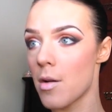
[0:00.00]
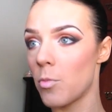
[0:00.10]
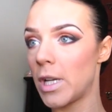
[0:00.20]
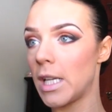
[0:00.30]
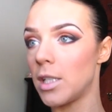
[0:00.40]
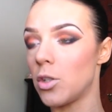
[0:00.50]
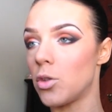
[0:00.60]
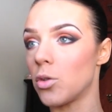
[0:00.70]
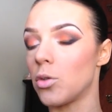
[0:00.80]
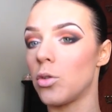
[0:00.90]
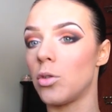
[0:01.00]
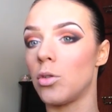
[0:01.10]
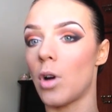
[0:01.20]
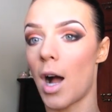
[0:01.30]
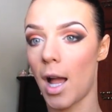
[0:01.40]
We need to
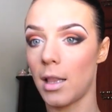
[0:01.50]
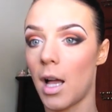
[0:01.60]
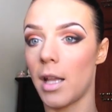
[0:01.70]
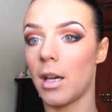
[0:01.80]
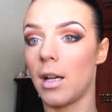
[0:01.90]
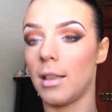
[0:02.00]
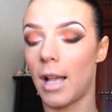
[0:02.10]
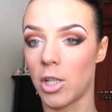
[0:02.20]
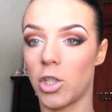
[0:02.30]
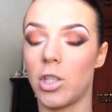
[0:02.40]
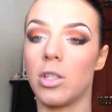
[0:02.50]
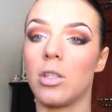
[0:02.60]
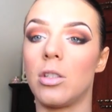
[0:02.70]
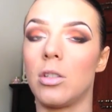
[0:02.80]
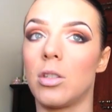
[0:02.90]
do eyeliner,
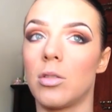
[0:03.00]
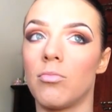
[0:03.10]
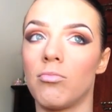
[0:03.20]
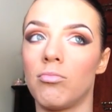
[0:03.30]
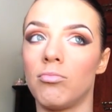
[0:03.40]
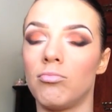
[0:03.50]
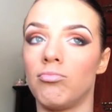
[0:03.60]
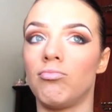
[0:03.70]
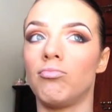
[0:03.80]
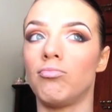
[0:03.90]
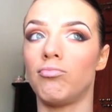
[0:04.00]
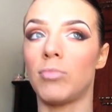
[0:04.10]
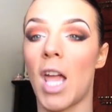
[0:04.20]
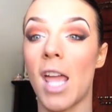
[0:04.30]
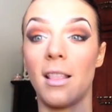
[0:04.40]
lashes, and